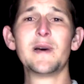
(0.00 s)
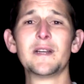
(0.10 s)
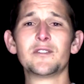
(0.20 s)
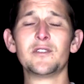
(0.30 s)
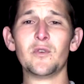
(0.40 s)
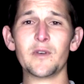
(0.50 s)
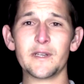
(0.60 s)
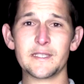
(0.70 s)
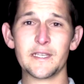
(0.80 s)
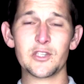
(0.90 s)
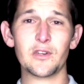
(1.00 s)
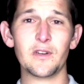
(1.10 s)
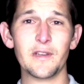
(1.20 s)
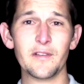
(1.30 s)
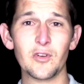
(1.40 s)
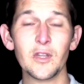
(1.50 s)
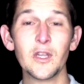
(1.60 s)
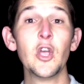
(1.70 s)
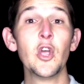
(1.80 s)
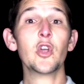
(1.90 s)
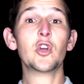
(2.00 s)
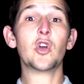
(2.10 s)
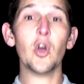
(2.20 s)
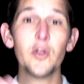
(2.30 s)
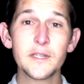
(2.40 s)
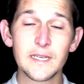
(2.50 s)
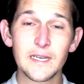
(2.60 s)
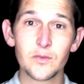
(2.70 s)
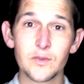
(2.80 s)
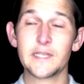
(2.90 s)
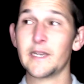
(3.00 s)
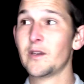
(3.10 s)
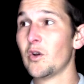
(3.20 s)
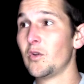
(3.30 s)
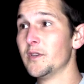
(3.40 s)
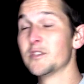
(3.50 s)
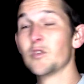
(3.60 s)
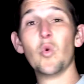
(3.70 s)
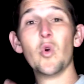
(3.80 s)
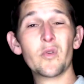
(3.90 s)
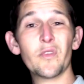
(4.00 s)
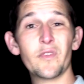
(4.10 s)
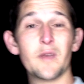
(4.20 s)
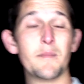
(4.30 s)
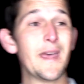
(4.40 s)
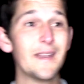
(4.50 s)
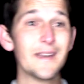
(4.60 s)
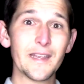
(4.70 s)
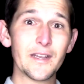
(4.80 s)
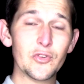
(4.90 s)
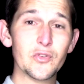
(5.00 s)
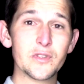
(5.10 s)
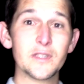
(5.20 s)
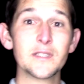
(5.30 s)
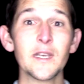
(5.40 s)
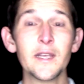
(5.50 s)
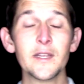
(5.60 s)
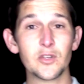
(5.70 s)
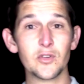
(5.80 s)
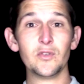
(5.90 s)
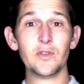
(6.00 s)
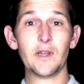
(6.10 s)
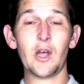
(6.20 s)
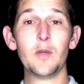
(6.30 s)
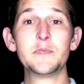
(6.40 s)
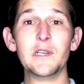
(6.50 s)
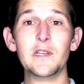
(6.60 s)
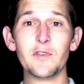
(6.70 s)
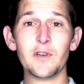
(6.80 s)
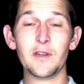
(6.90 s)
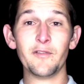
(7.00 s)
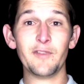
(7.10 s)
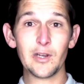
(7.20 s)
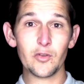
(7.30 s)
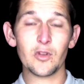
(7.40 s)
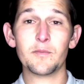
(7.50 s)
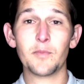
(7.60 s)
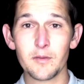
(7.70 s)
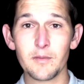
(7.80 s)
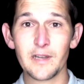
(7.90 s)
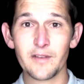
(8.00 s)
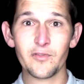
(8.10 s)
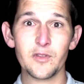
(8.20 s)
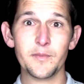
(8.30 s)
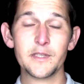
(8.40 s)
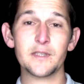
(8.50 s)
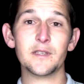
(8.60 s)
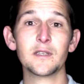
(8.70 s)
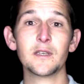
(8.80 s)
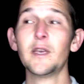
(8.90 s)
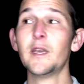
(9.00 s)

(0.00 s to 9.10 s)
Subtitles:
out to the organizational level, co-design with stakeholders, work with them and end users to help deliver value on the bottom line for the business.